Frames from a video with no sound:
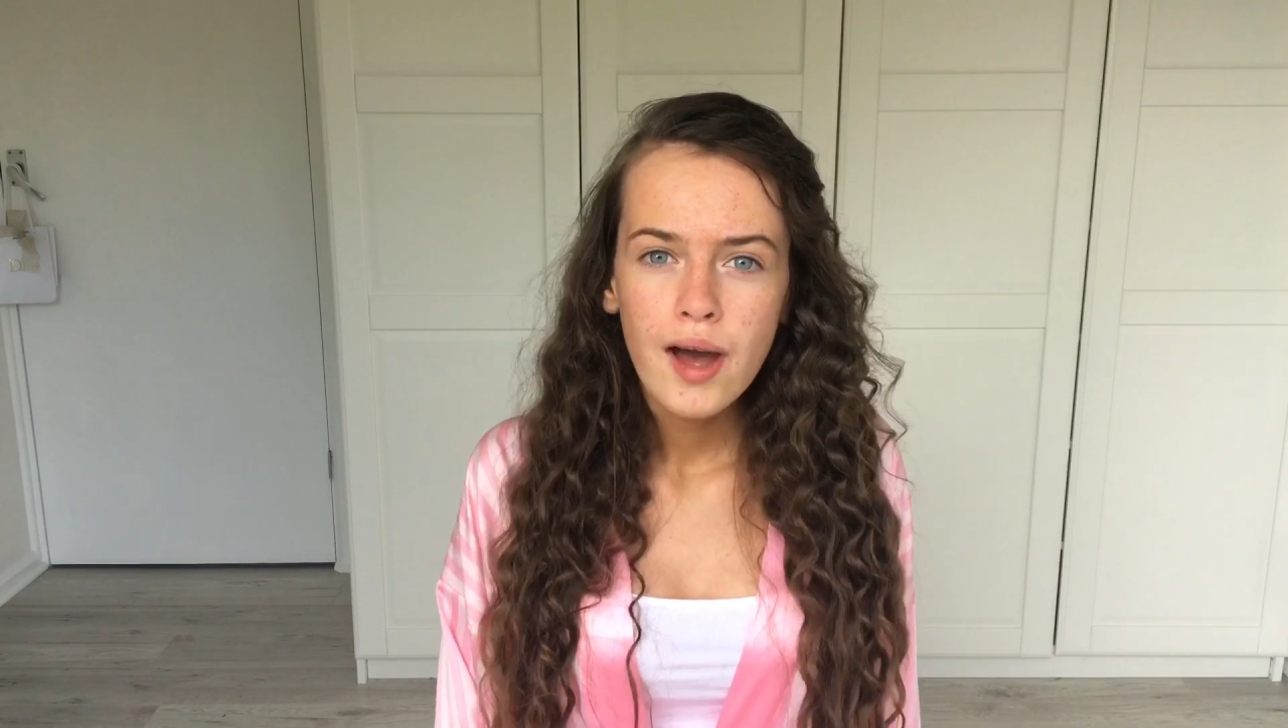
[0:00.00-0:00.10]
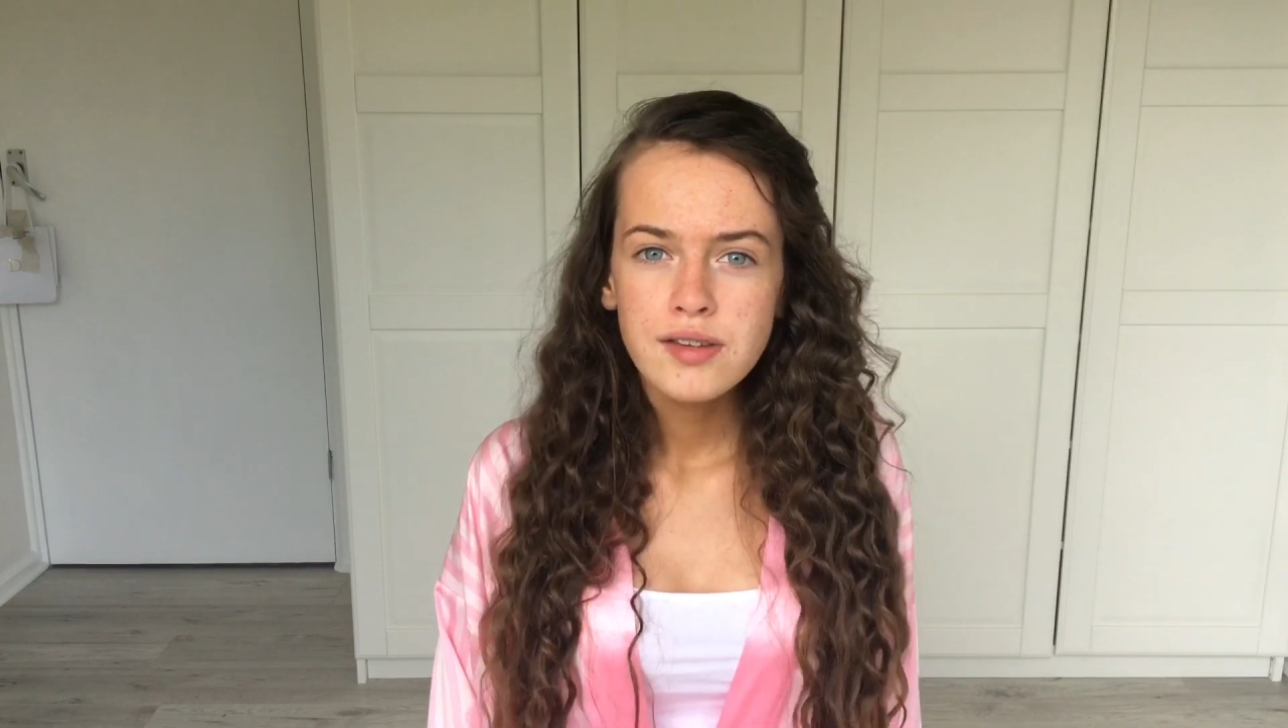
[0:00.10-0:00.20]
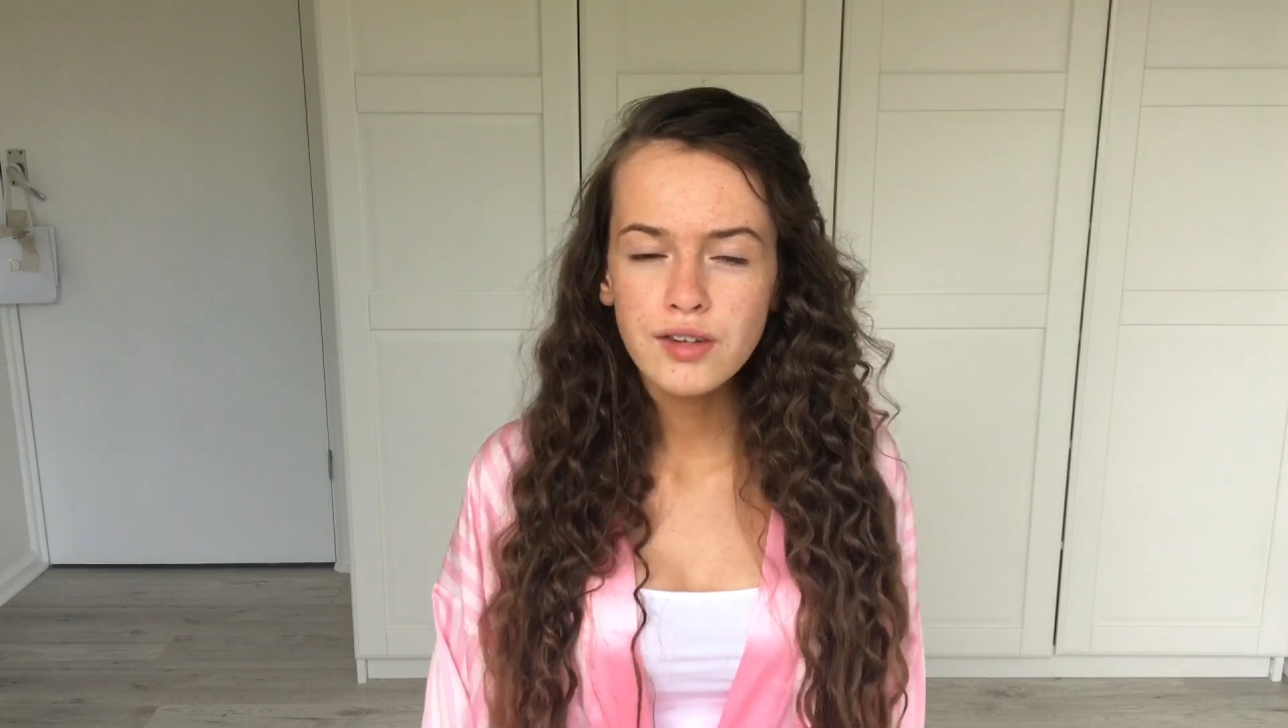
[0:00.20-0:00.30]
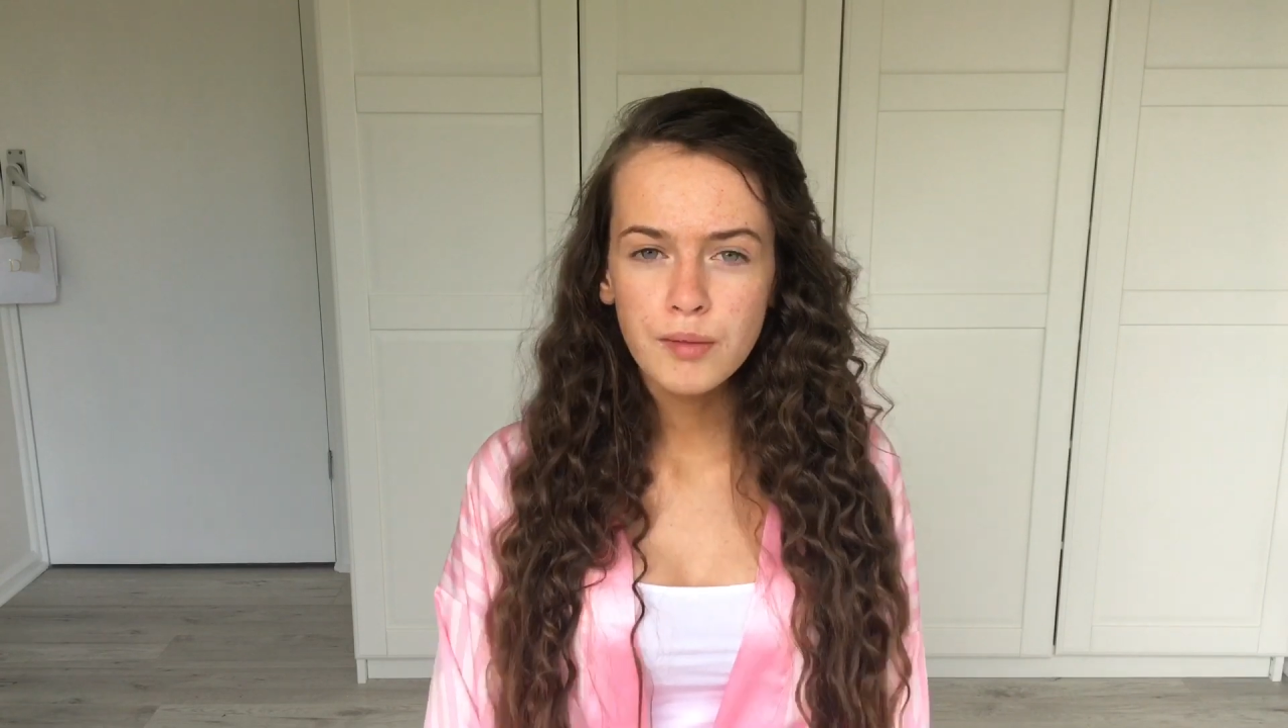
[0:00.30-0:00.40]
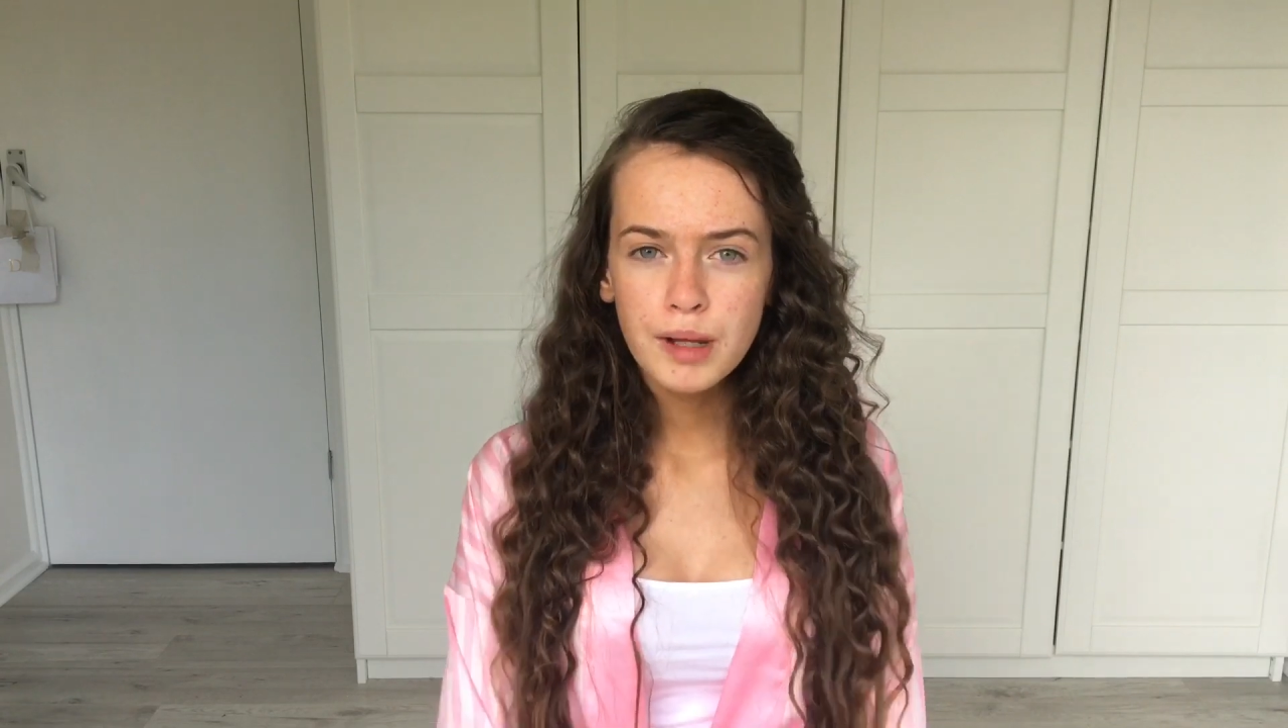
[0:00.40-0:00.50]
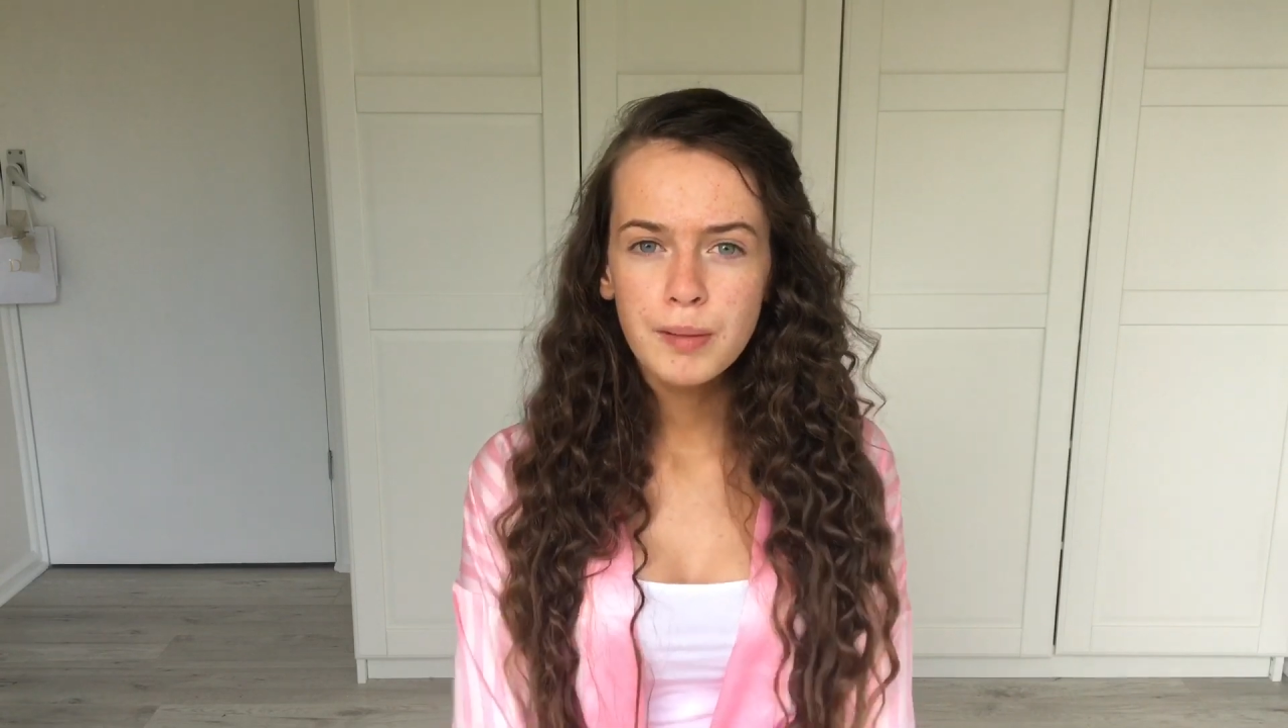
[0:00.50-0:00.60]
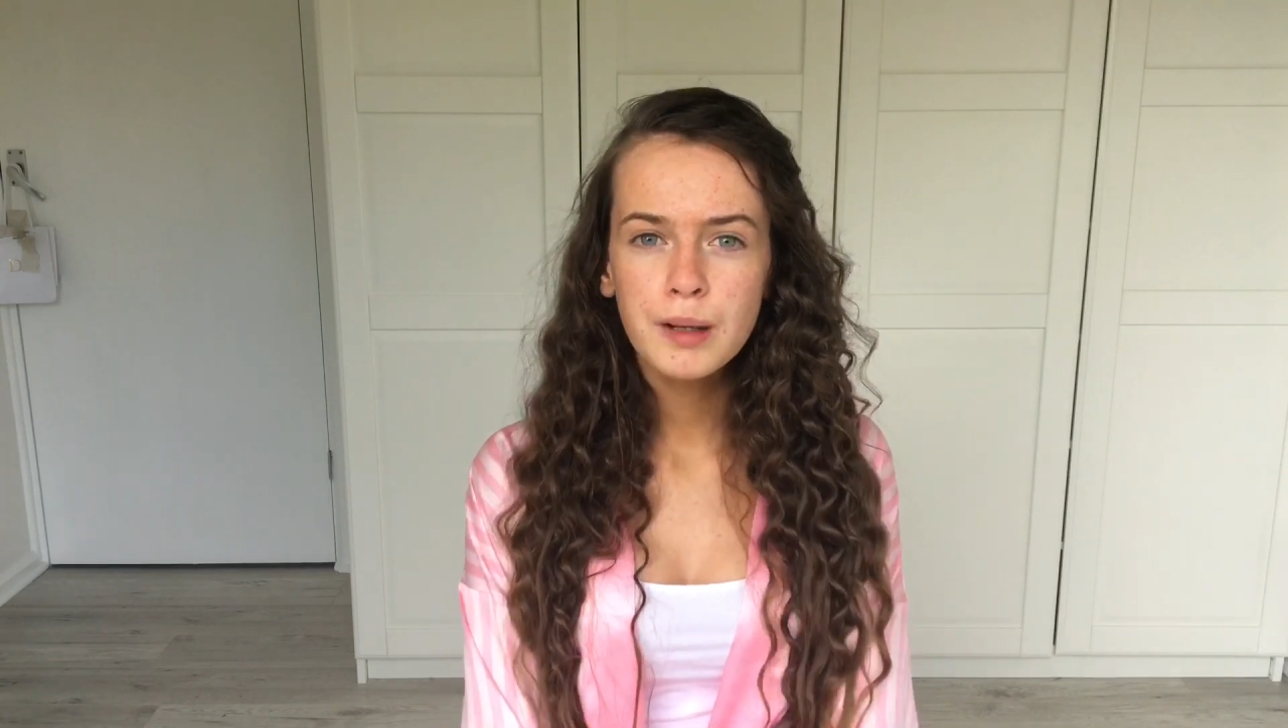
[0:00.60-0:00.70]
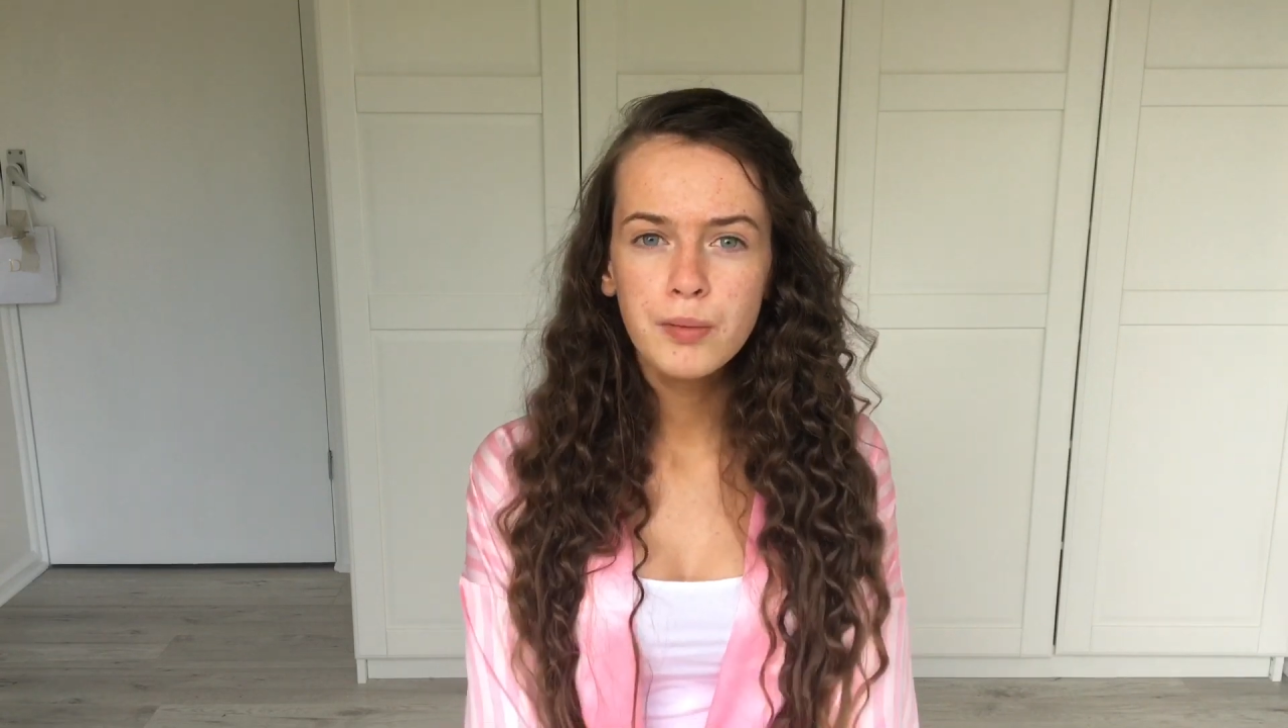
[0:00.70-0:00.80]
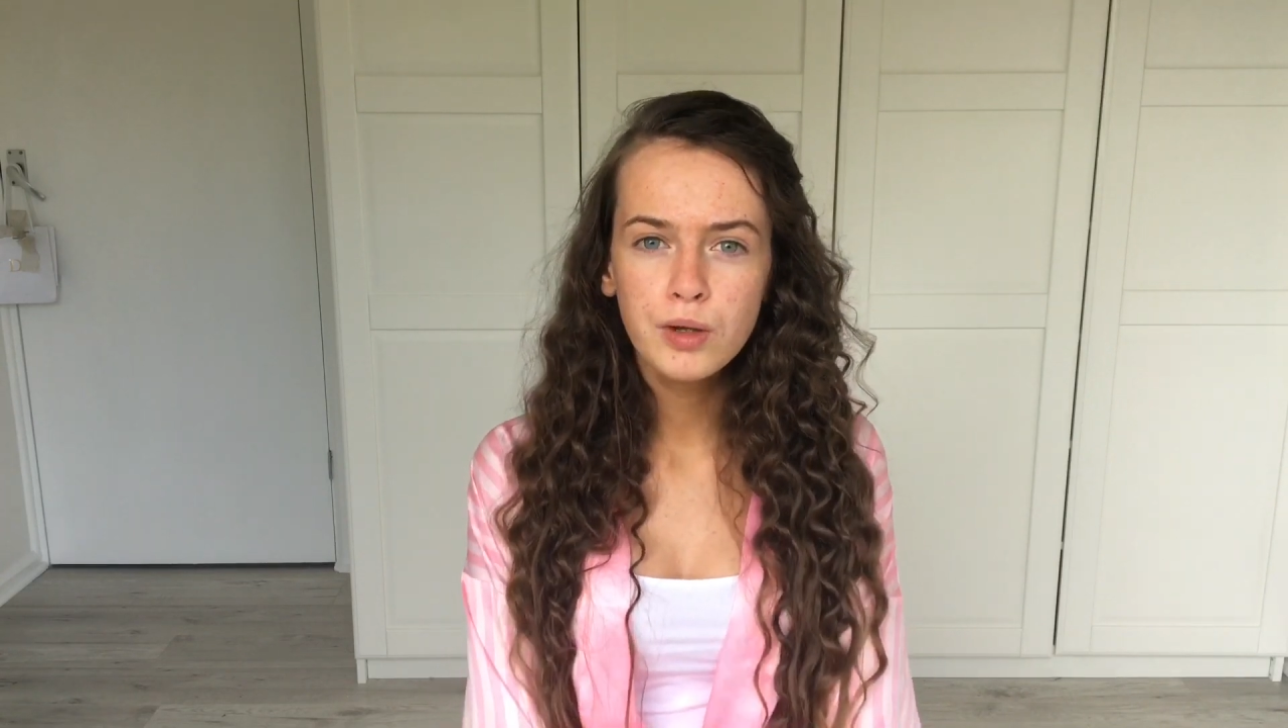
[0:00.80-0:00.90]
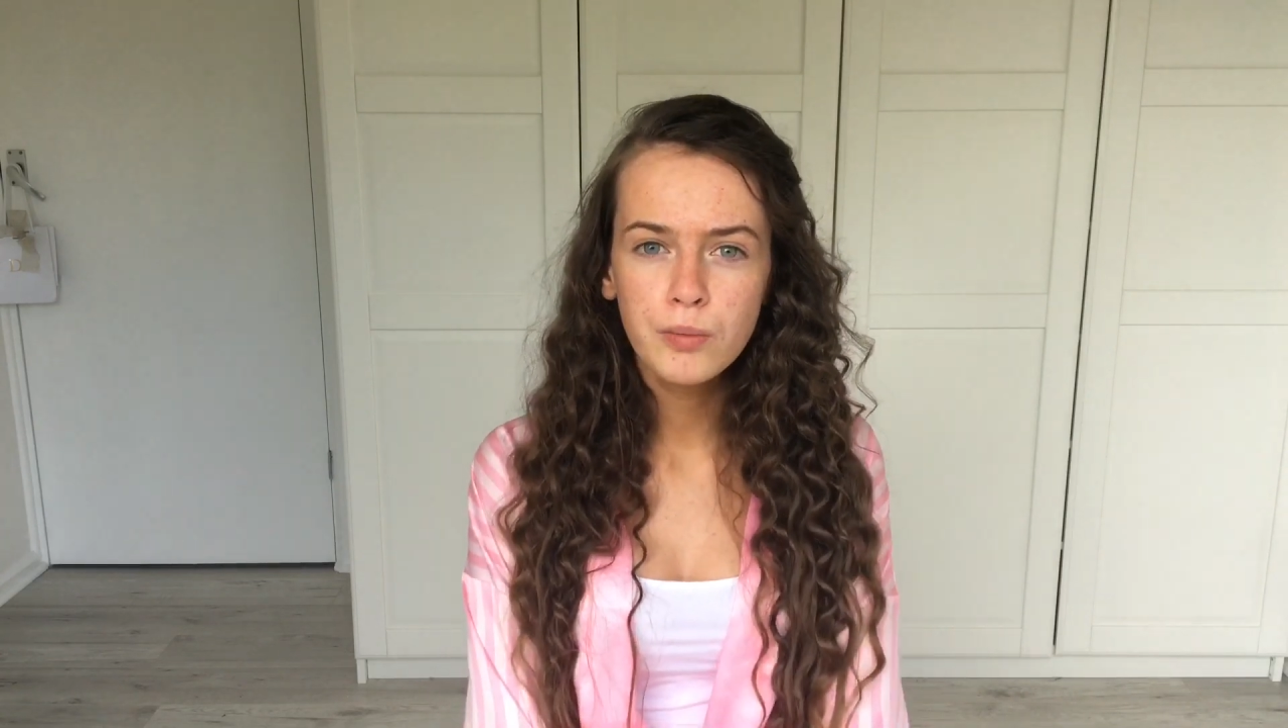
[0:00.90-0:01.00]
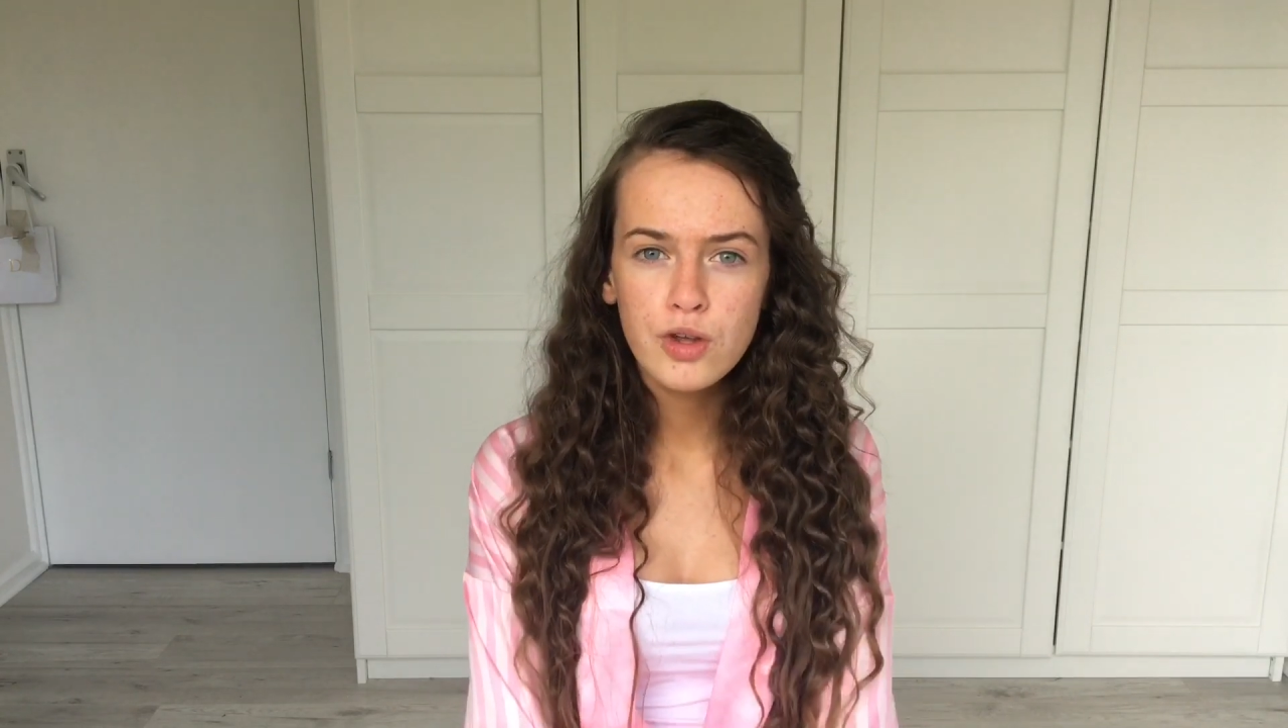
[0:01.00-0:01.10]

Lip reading: So many people you